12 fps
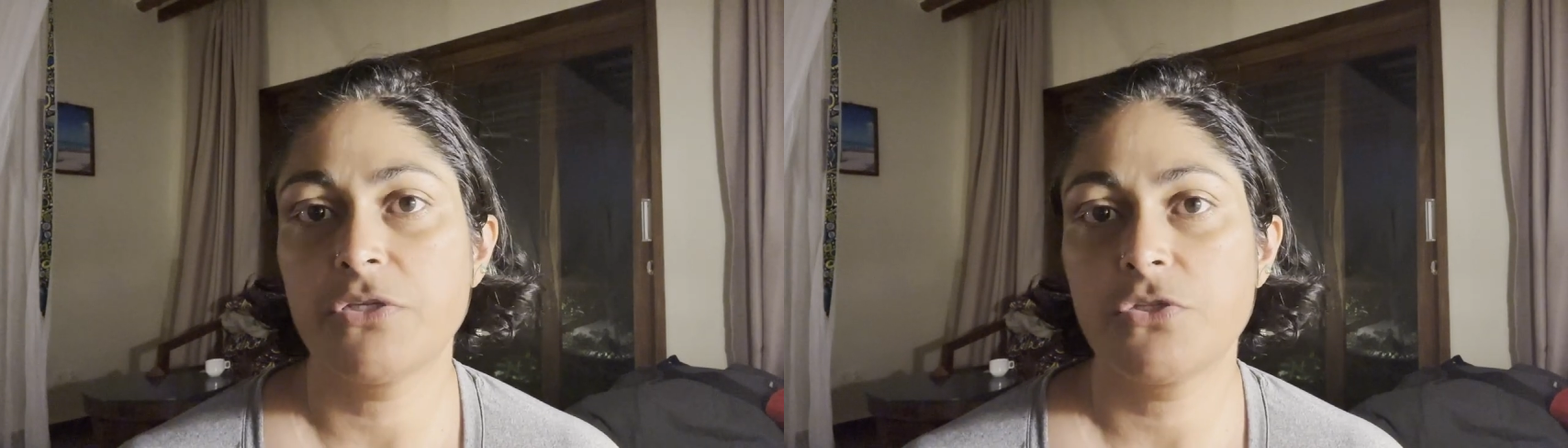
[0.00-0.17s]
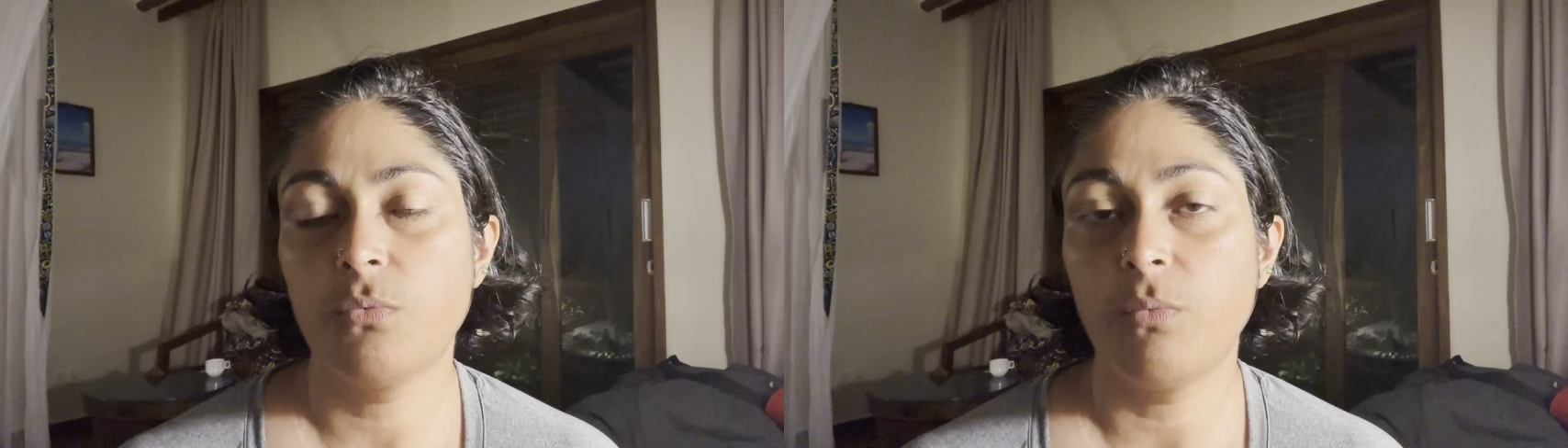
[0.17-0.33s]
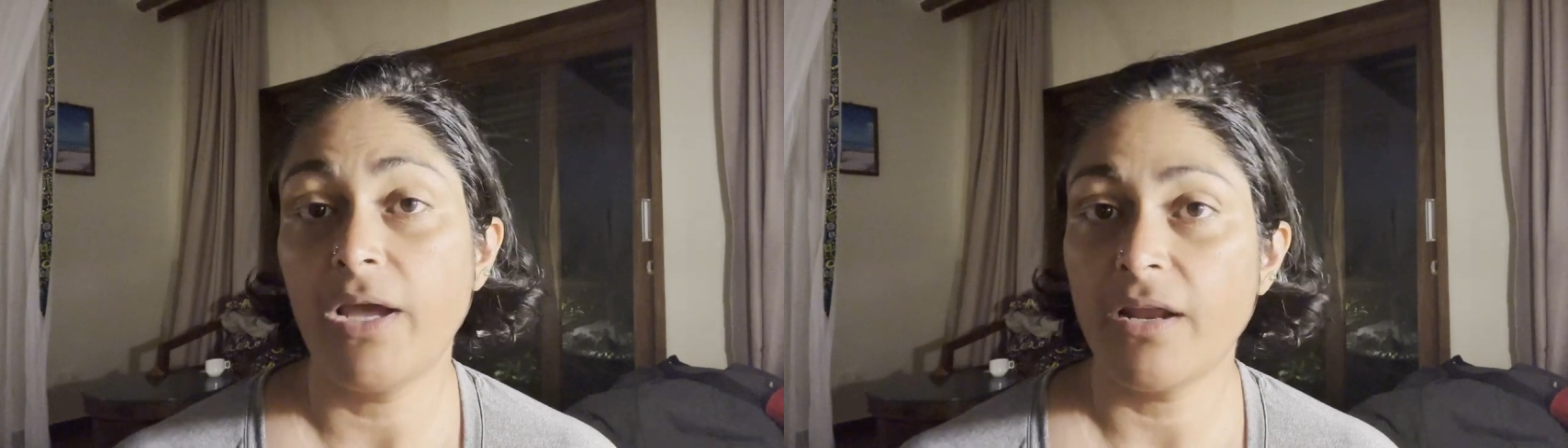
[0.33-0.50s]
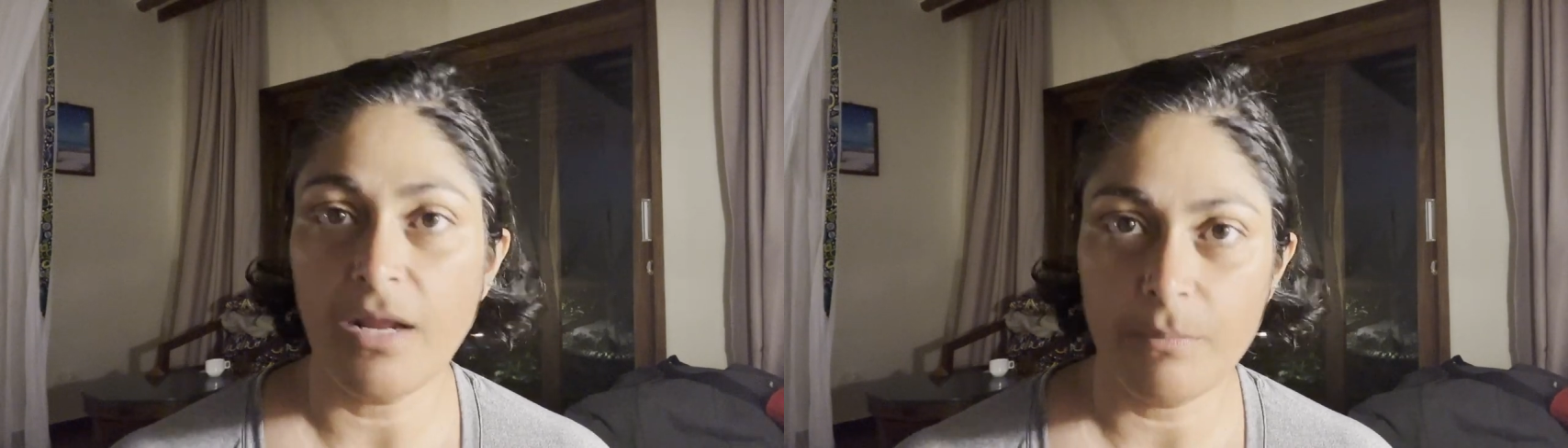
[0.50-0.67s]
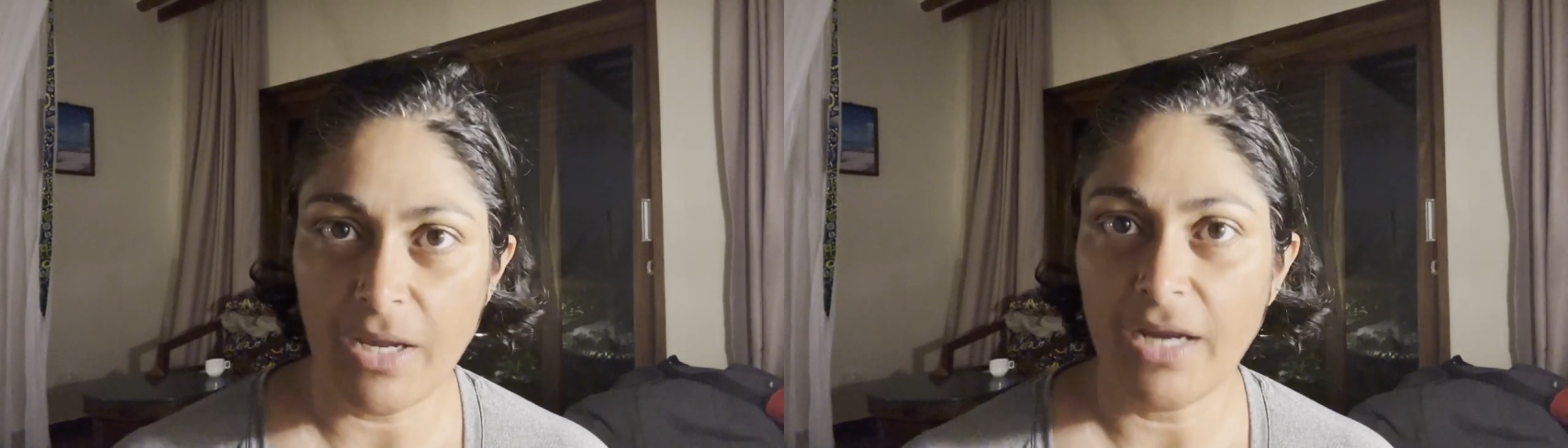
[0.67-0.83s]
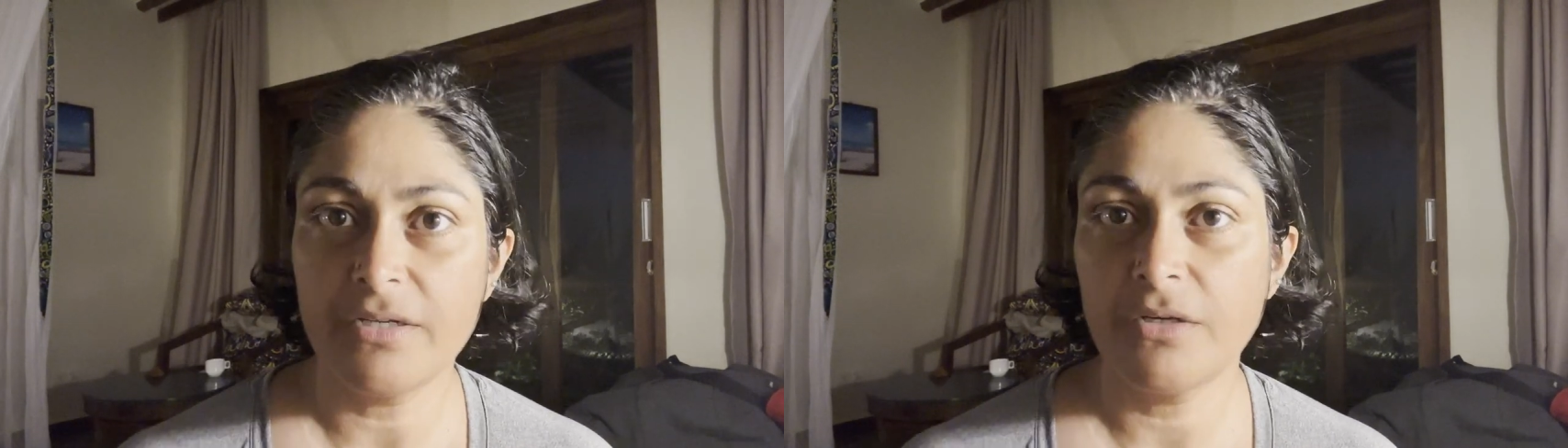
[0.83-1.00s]
as to where
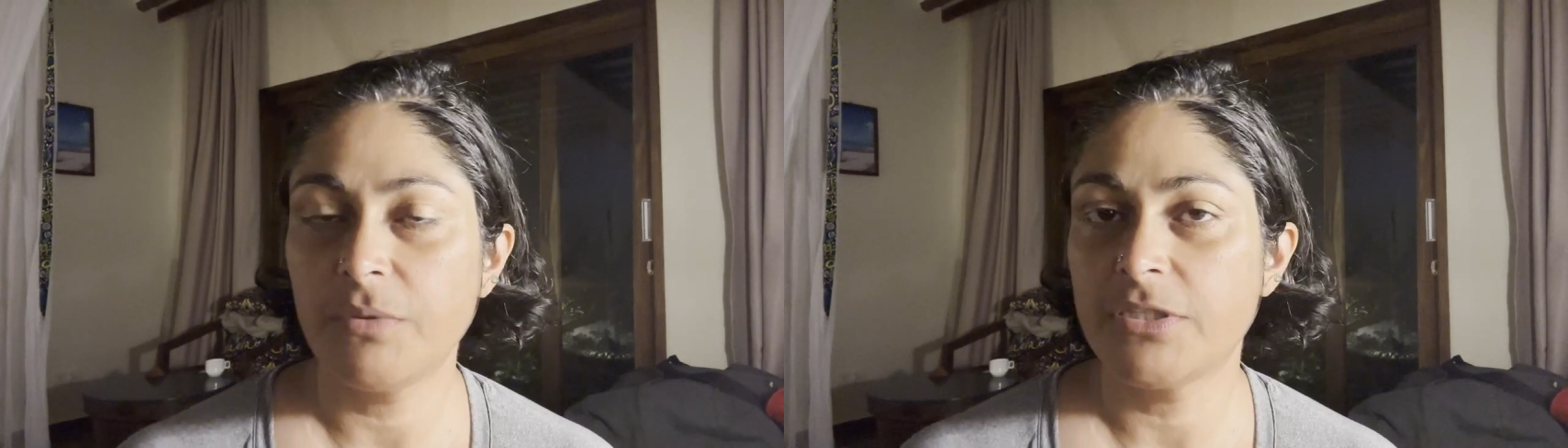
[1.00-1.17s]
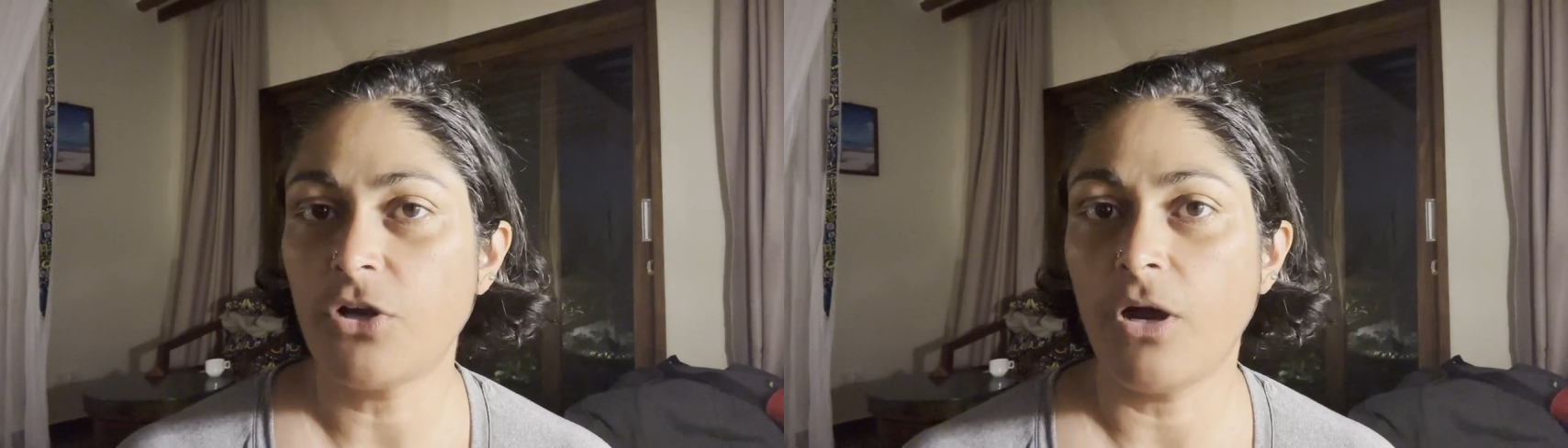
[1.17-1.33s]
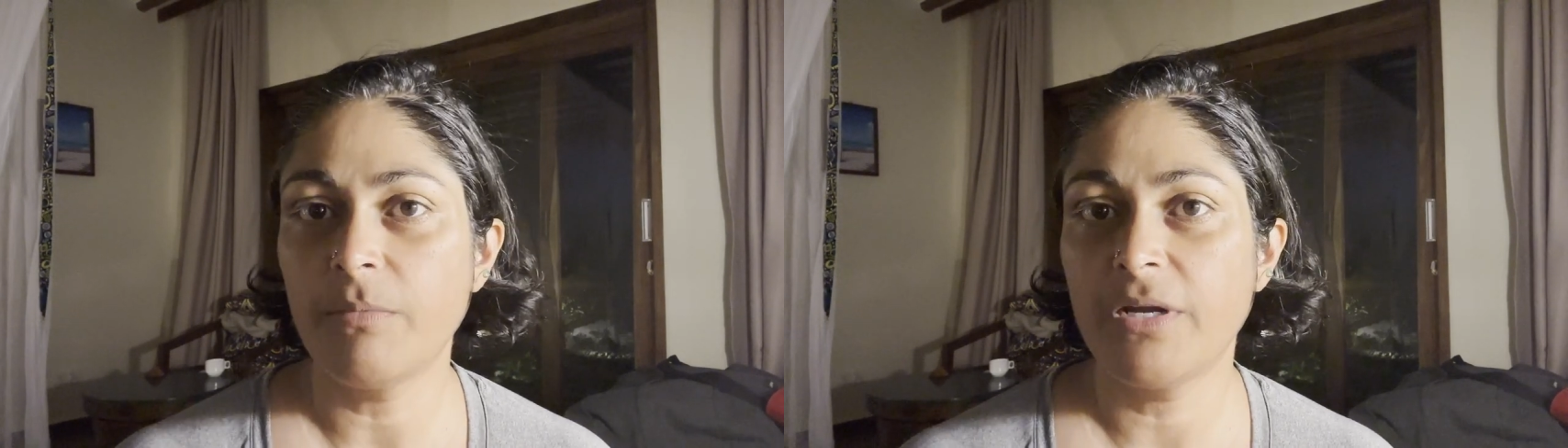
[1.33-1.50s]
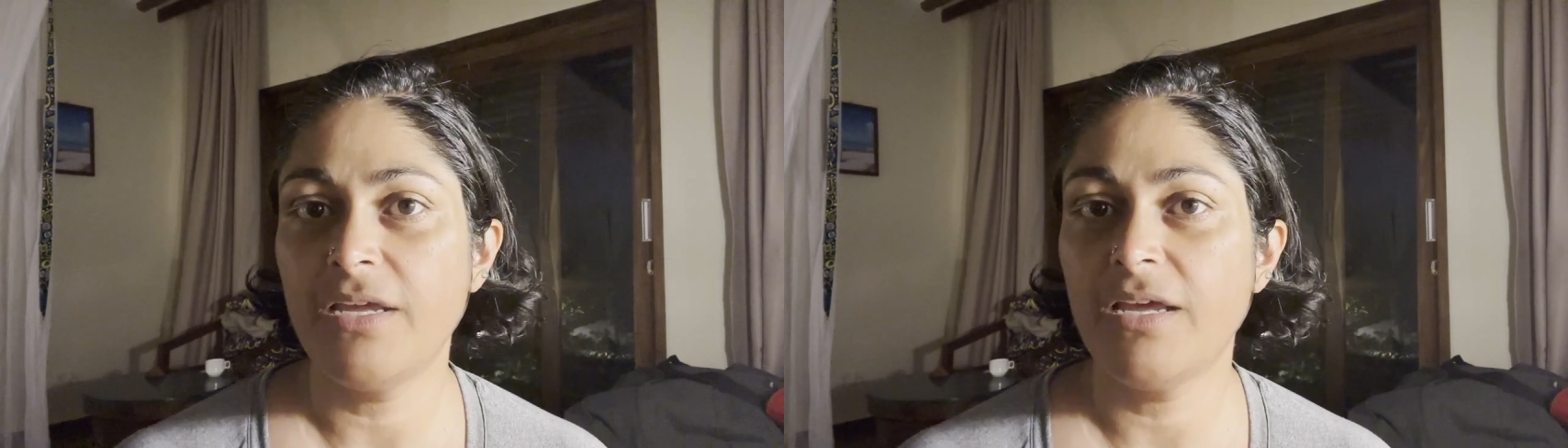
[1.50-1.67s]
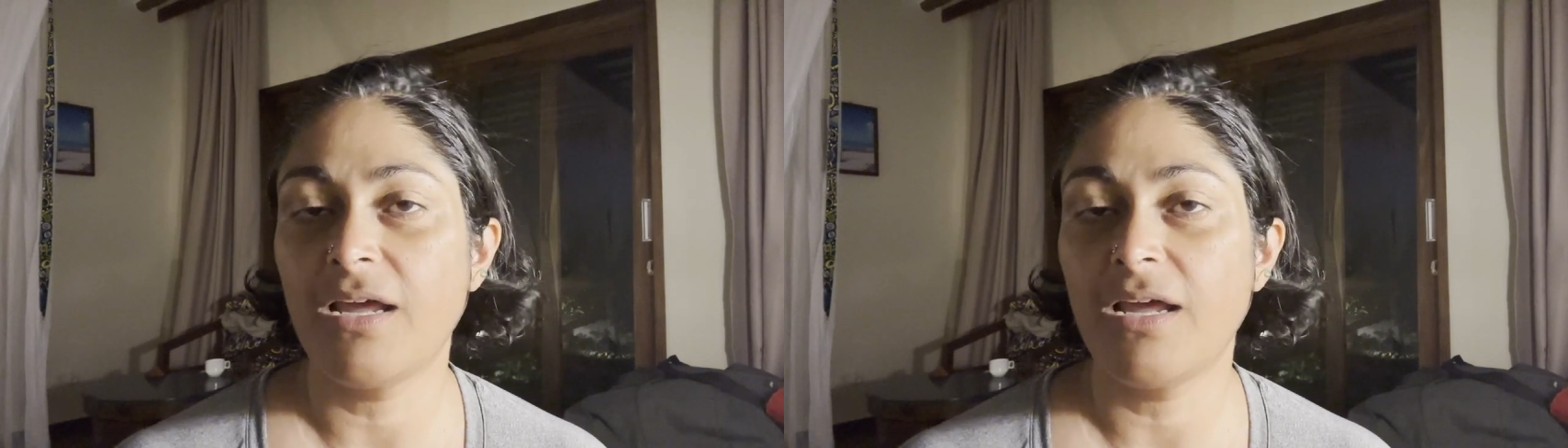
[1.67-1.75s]
I'm headed with comedy,